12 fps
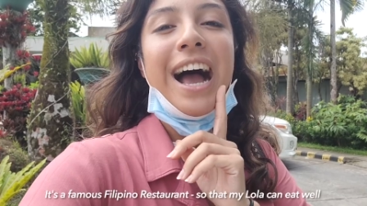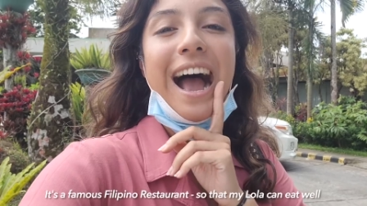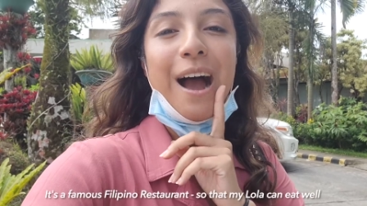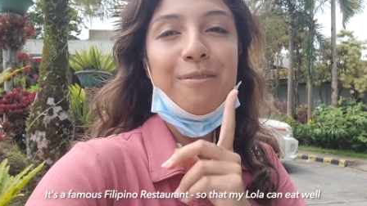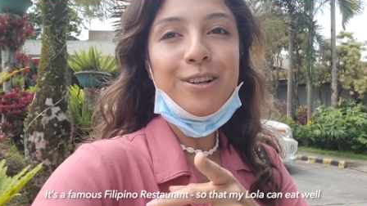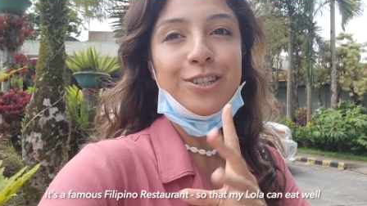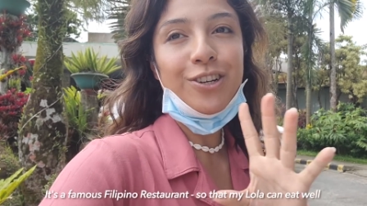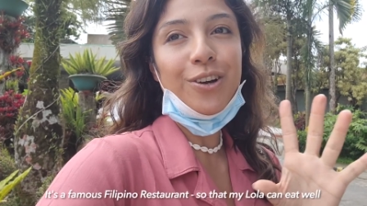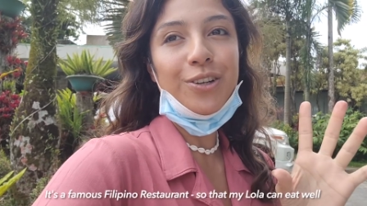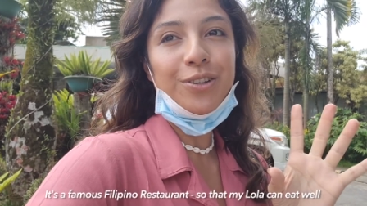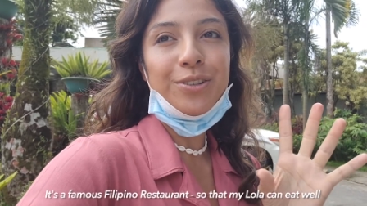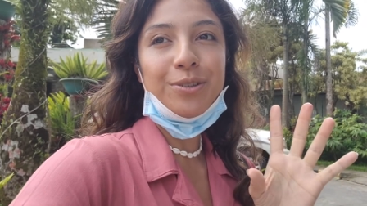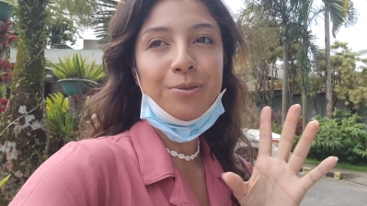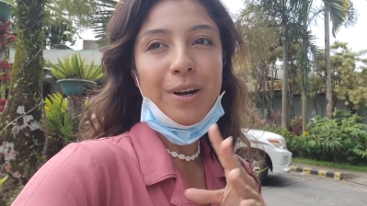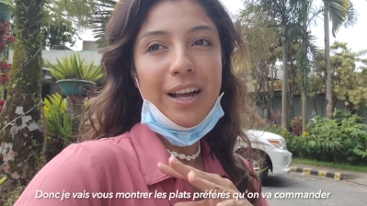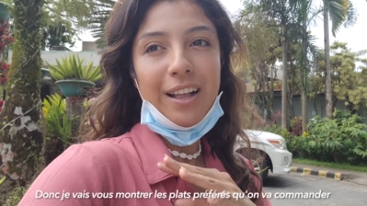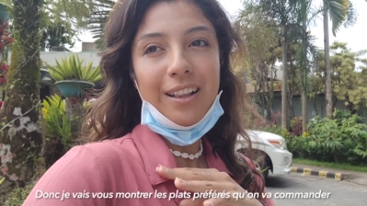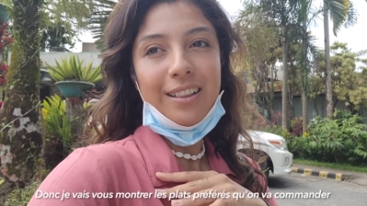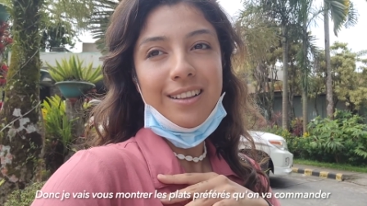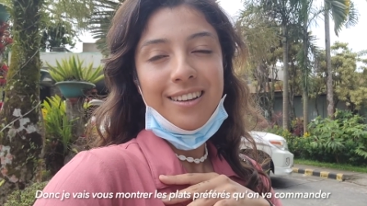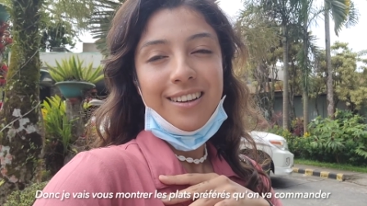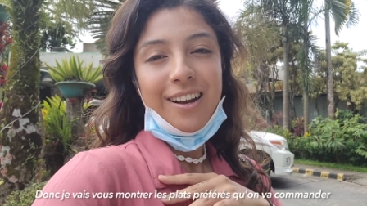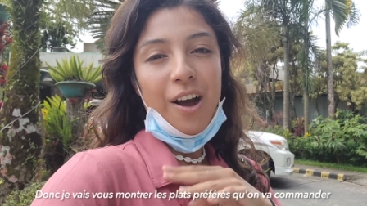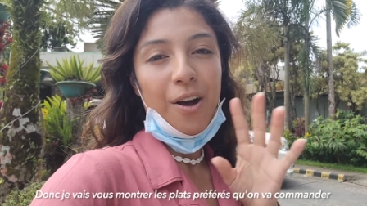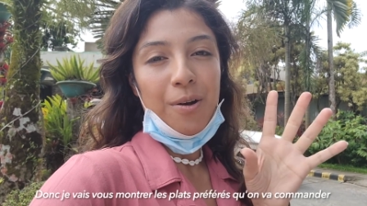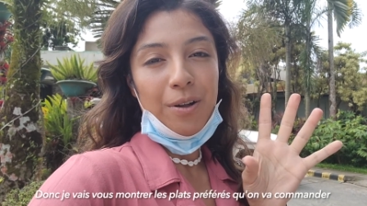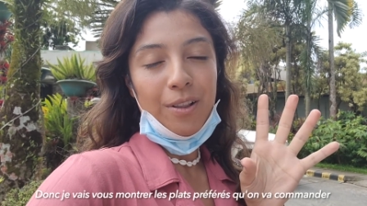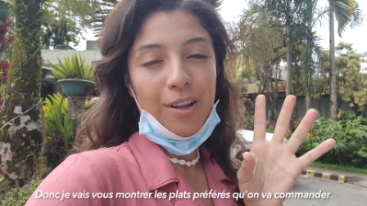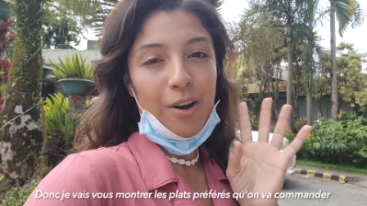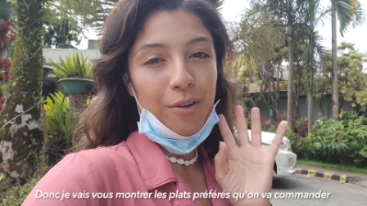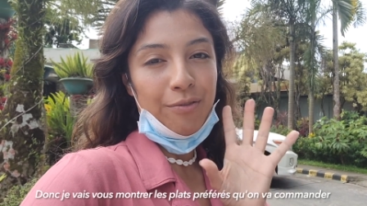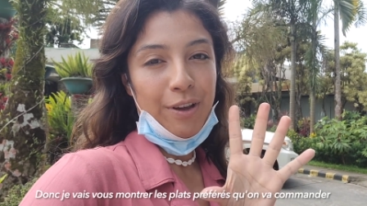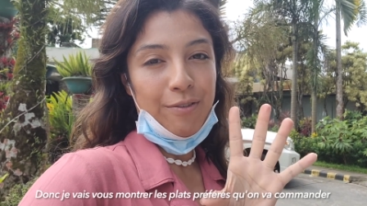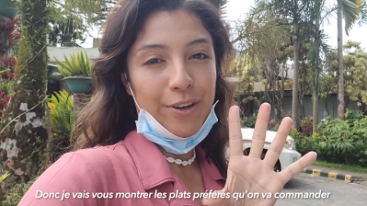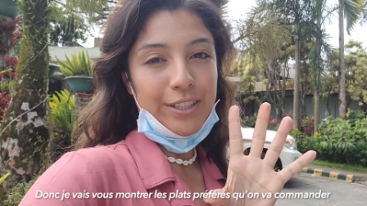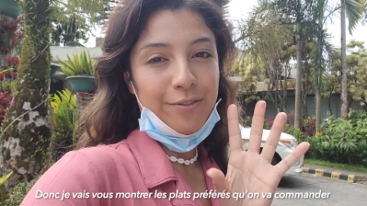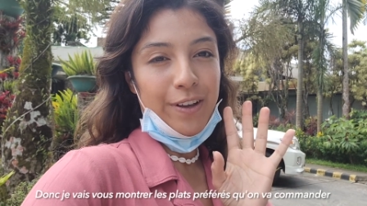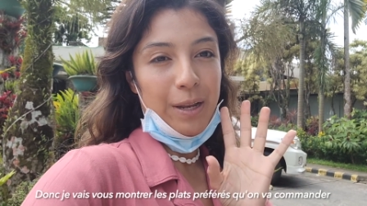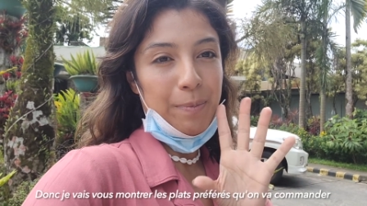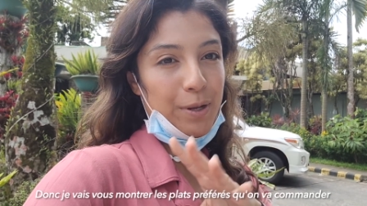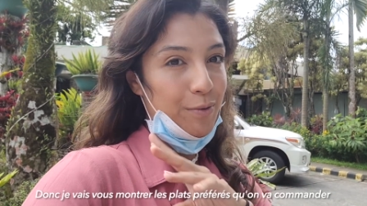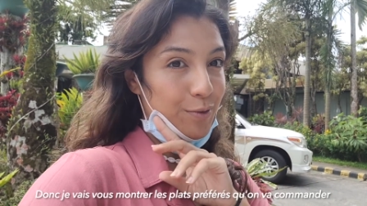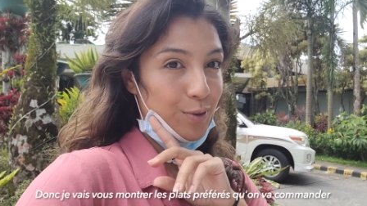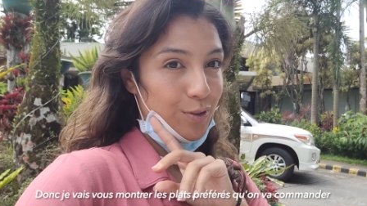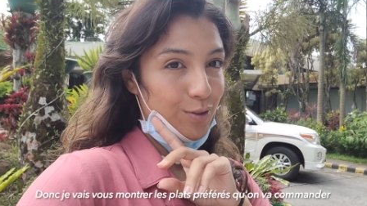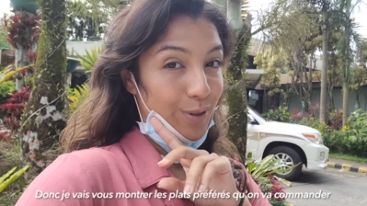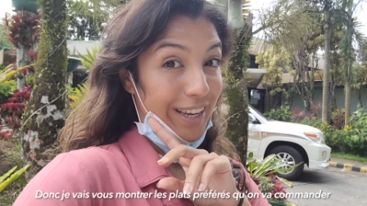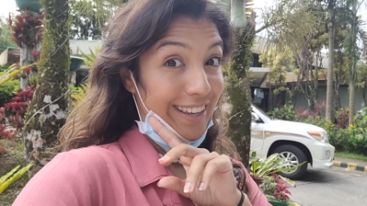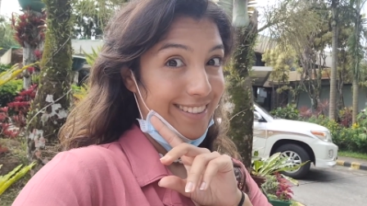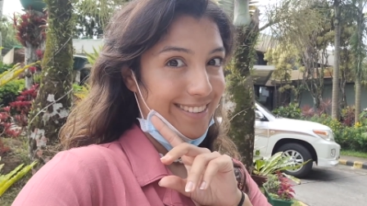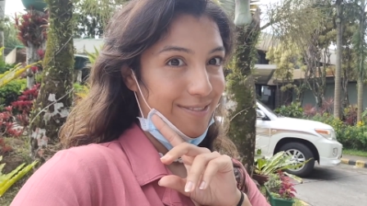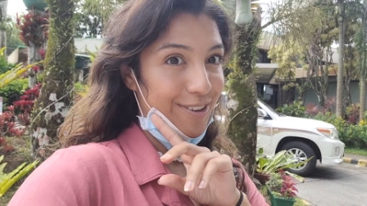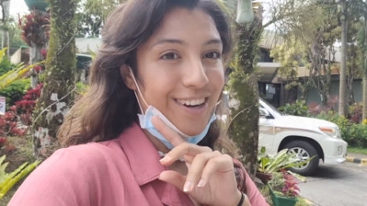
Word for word: I will show you, well, all our favorite Filipino food to eat for